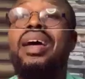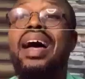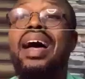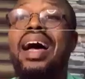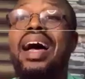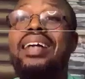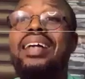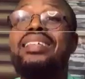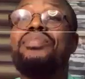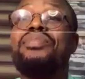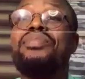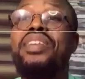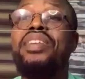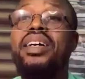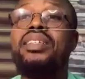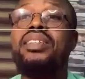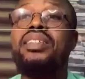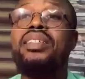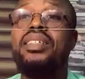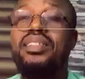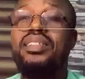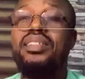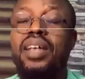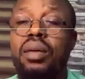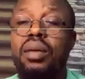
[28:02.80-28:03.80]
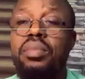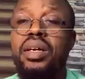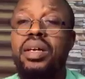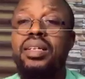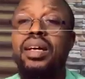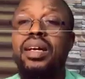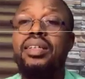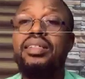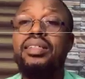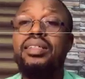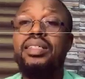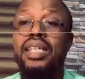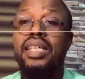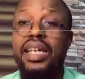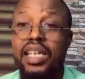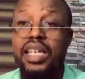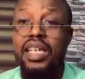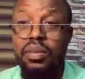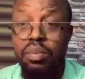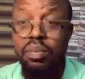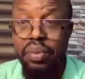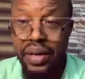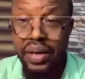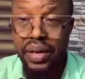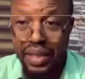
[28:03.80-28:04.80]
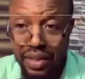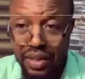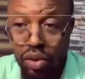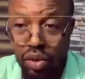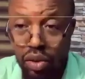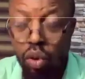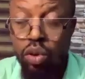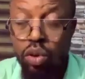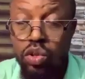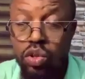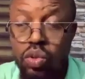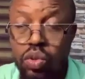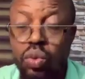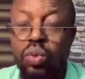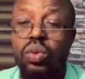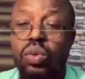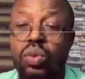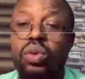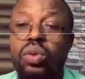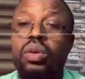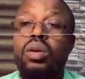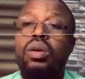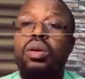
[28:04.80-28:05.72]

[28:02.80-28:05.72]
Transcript: And very determined and deliberate also